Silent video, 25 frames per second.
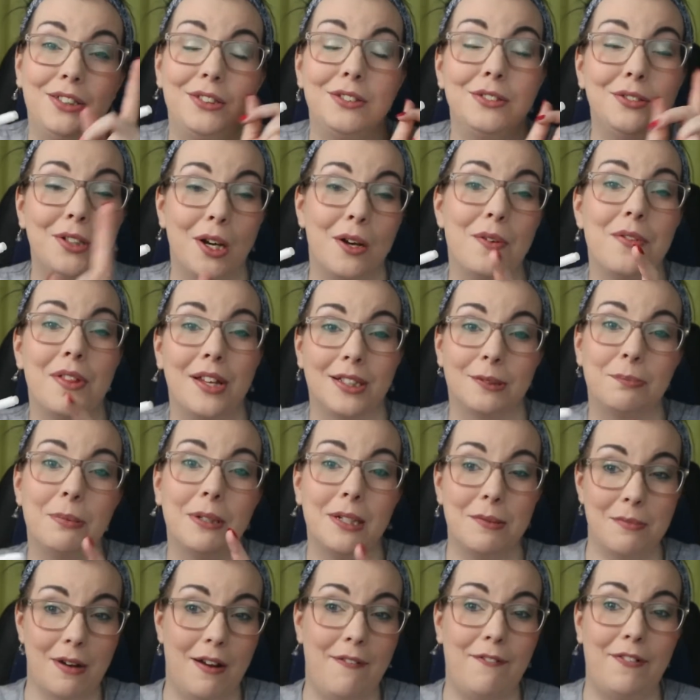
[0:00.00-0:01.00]
You know that's been
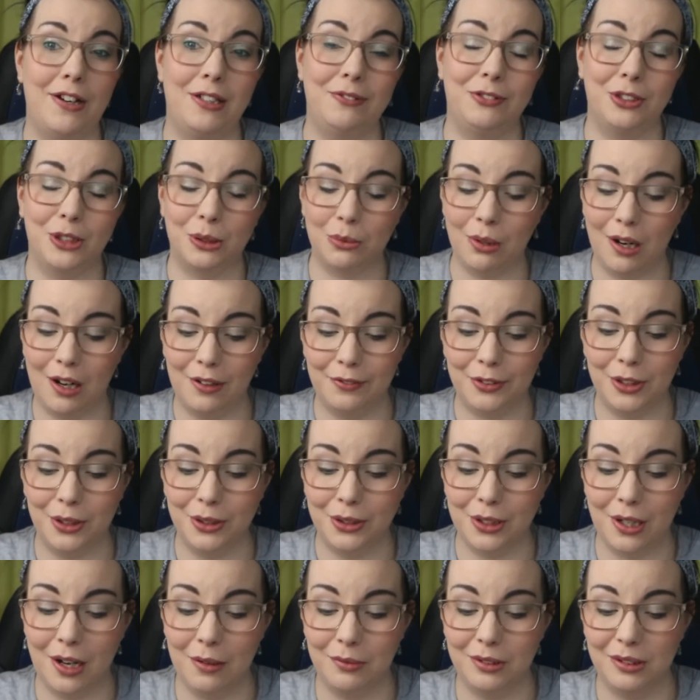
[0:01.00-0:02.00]
in my favourites quite a few
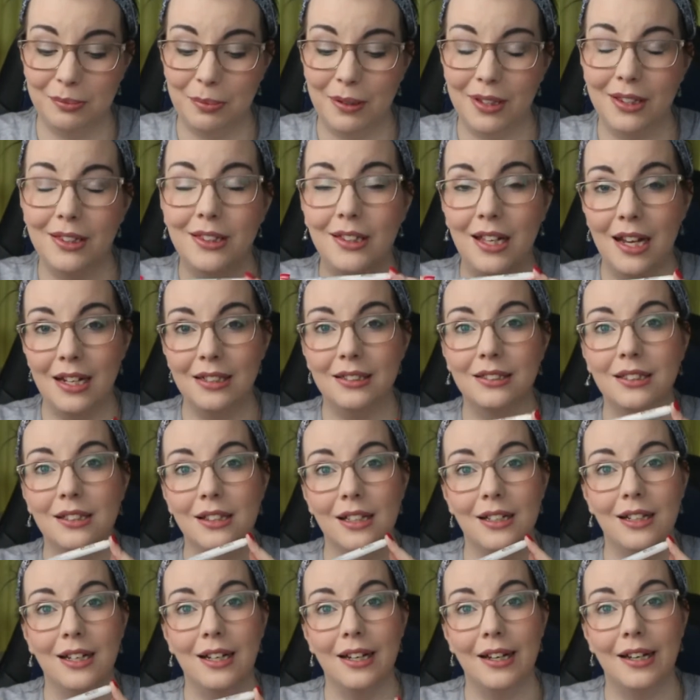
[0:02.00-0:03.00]
times, but
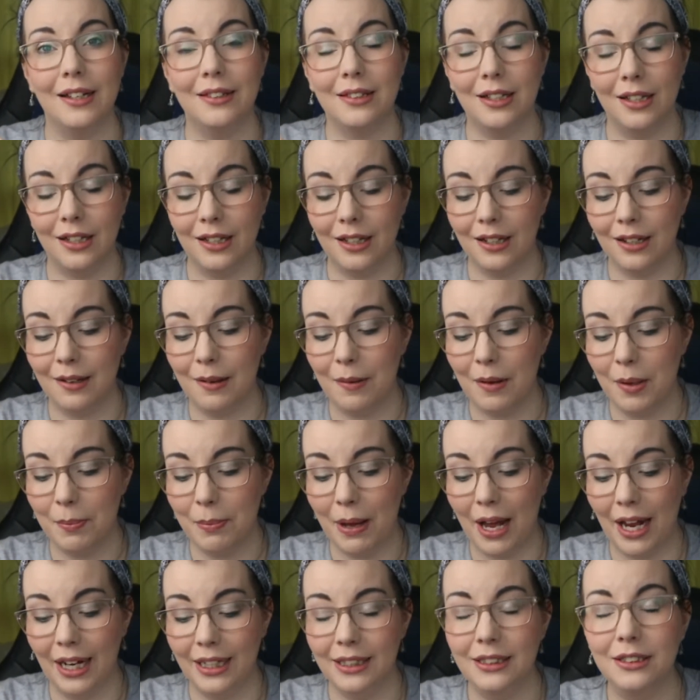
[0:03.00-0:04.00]
the
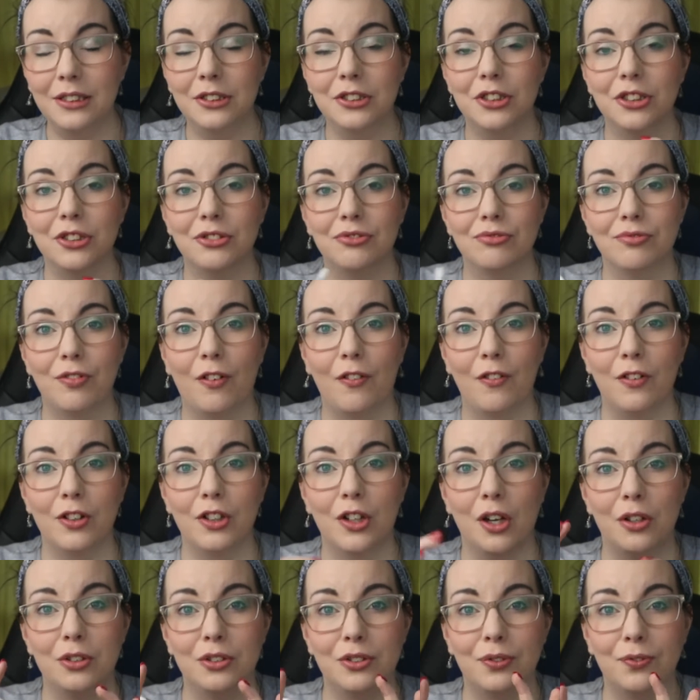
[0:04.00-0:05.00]
paint just
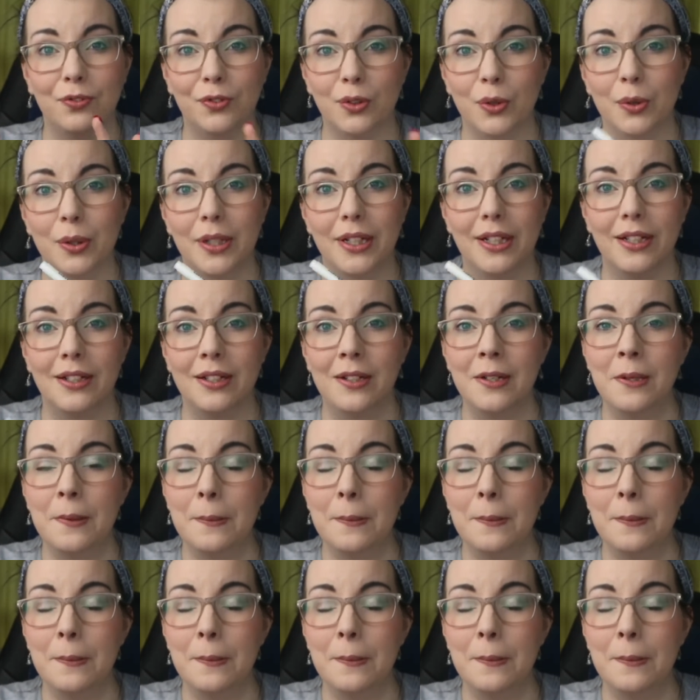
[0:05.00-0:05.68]
goes through it